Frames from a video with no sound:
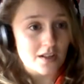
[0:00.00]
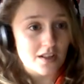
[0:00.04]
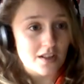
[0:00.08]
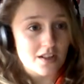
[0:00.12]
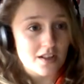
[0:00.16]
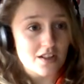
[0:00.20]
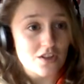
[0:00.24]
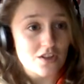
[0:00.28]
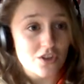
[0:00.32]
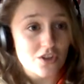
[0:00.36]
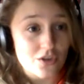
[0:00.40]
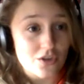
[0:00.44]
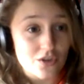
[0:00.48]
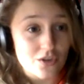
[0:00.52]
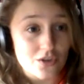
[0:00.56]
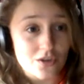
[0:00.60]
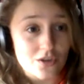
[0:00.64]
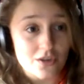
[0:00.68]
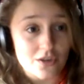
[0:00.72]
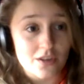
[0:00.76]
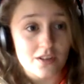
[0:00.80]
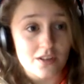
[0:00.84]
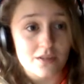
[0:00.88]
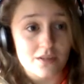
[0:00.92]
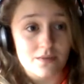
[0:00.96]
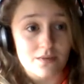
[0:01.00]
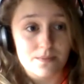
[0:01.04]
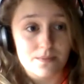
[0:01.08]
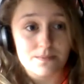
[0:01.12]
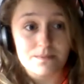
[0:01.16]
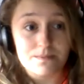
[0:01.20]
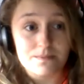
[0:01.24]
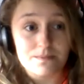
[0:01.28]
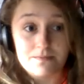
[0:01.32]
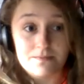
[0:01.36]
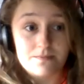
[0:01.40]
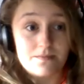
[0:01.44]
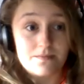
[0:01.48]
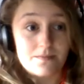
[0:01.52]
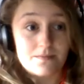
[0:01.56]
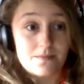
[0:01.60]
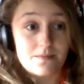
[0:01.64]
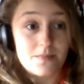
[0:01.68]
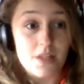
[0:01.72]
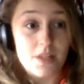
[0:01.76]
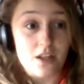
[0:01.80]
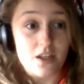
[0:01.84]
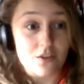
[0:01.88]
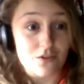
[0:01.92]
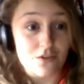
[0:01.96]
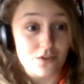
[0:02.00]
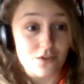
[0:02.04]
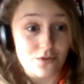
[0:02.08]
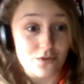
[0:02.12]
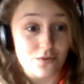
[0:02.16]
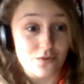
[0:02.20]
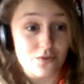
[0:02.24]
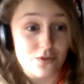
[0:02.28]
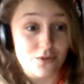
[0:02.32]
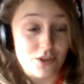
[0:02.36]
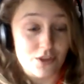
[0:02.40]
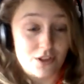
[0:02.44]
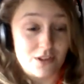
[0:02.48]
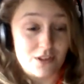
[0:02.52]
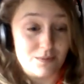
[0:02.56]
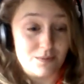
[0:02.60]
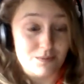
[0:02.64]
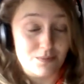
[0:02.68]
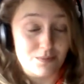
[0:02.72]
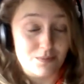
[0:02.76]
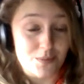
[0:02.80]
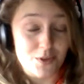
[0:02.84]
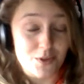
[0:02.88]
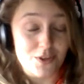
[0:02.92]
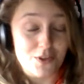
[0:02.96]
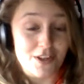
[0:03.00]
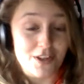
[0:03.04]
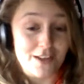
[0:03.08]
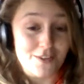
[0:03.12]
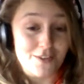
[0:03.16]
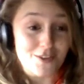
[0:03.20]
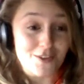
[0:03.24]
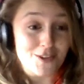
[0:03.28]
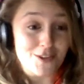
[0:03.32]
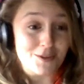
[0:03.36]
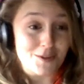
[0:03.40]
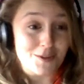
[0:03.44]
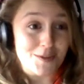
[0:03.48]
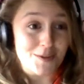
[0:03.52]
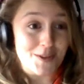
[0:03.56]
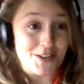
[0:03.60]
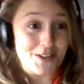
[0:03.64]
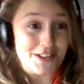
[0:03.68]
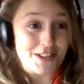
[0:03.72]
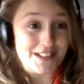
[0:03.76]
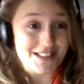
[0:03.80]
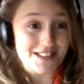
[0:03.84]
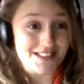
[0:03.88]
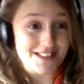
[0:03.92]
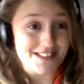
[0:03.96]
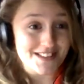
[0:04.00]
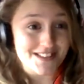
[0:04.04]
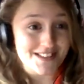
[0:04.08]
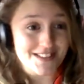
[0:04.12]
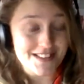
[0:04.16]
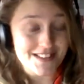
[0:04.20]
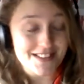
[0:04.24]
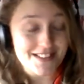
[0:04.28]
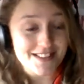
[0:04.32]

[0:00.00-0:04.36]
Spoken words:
it's usually a really good effort, to be honest.